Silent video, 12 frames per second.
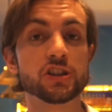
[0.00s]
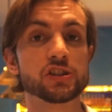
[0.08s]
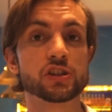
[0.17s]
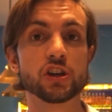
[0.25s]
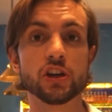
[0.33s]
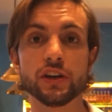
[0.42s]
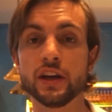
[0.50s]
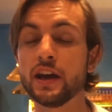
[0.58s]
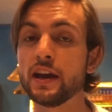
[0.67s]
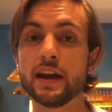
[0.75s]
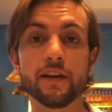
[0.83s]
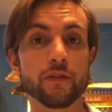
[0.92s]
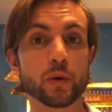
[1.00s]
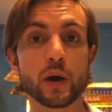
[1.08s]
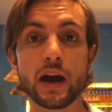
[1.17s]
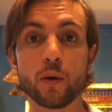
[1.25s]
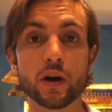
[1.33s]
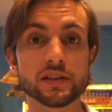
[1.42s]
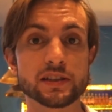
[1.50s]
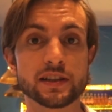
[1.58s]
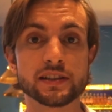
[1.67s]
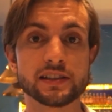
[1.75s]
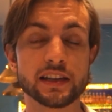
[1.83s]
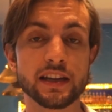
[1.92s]
is good everywhere I was in the
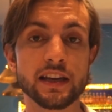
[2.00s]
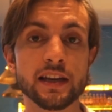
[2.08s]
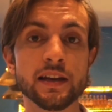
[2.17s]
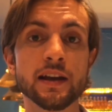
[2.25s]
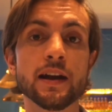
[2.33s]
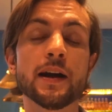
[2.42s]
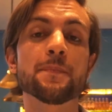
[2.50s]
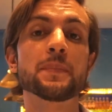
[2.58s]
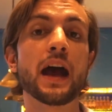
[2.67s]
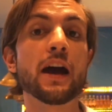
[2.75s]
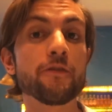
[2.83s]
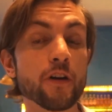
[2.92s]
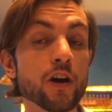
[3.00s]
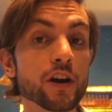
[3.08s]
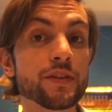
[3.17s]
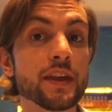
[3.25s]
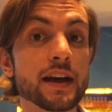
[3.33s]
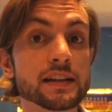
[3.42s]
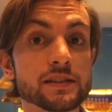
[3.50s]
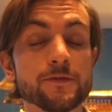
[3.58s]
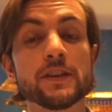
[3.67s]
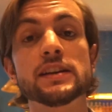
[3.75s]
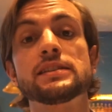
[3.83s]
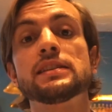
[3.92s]
city. I've heard that
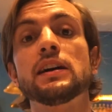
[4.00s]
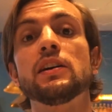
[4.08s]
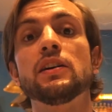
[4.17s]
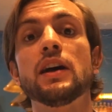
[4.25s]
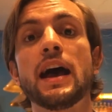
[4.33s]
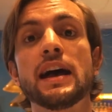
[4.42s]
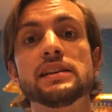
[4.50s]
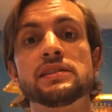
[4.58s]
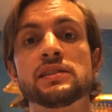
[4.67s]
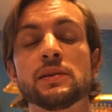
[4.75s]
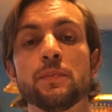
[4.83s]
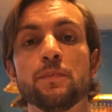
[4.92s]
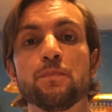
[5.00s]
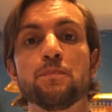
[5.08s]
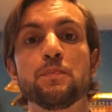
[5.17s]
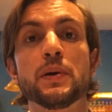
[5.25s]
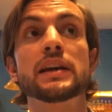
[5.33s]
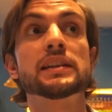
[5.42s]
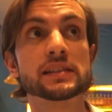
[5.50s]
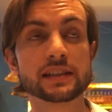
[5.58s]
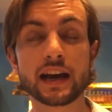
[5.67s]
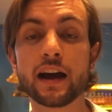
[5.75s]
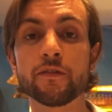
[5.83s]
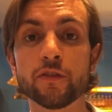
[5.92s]
Viettel has the biggest
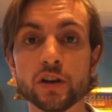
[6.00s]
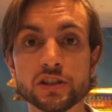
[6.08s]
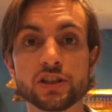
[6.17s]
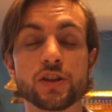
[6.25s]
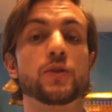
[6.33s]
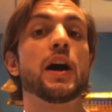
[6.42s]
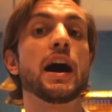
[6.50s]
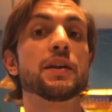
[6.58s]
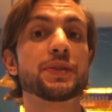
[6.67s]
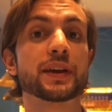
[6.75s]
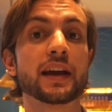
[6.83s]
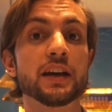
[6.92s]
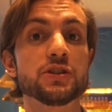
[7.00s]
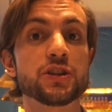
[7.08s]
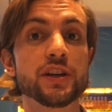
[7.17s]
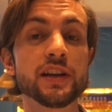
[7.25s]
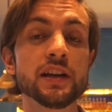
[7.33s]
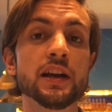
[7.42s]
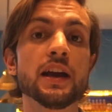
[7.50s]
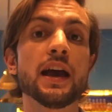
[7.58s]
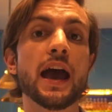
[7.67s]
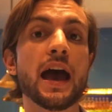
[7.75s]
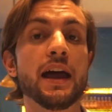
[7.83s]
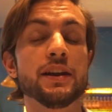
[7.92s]
coverage throughout the country,
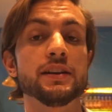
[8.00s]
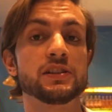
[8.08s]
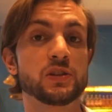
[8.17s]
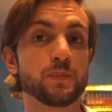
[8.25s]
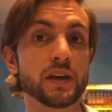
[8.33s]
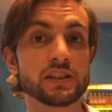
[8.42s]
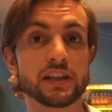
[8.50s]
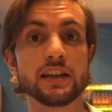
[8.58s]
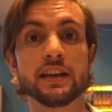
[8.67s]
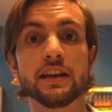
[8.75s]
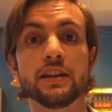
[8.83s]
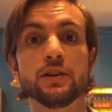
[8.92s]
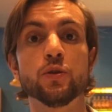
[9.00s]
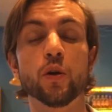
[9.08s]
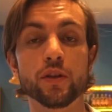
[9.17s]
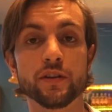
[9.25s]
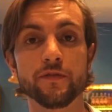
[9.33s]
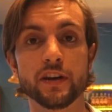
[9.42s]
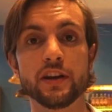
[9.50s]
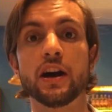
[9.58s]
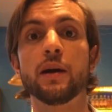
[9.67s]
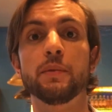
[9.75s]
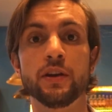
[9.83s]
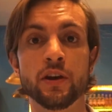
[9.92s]
and especially in northern
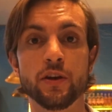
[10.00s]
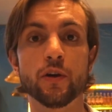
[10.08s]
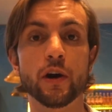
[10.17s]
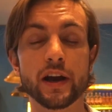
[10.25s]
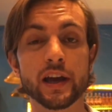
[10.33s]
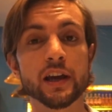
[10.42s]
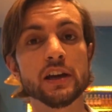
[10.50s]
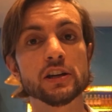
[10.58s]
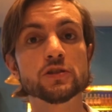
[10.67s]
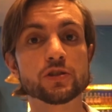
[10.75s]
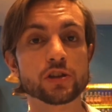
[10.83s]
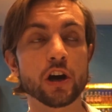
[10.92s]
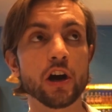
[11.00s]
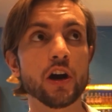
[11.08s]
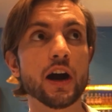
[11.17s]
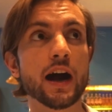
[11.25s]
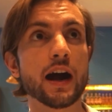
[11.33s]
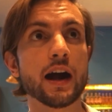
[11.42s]
Vietnam, in Hanoi. So